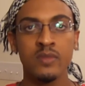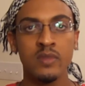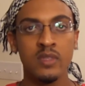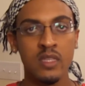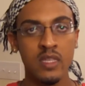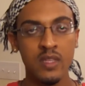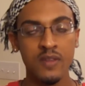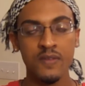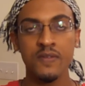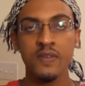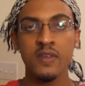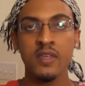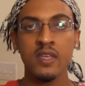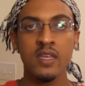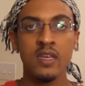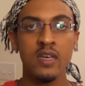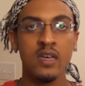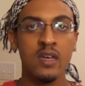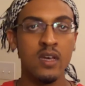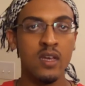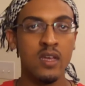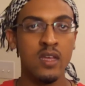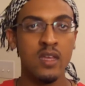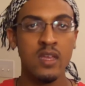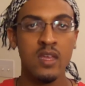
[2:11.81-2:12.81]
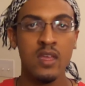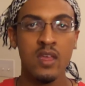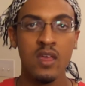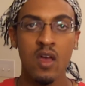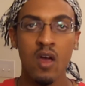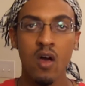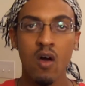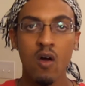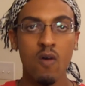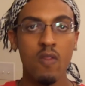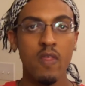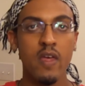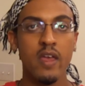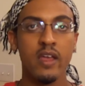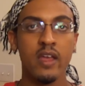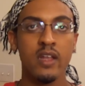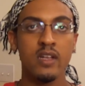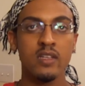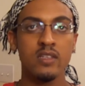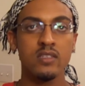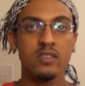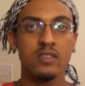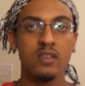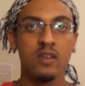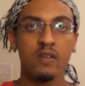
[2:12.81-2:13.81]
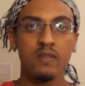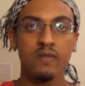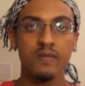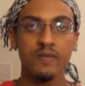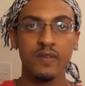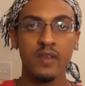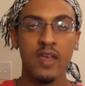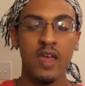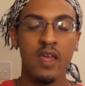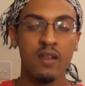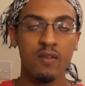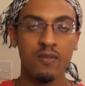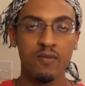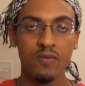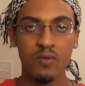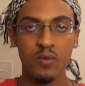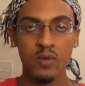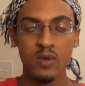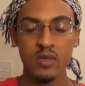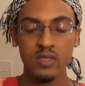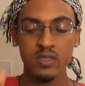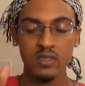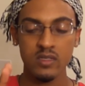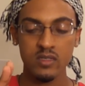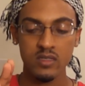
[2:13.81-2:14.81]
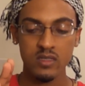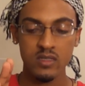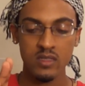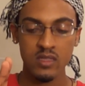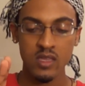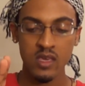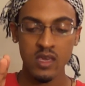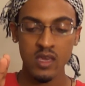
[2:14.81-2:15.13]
living, all that kind of stuff kind of was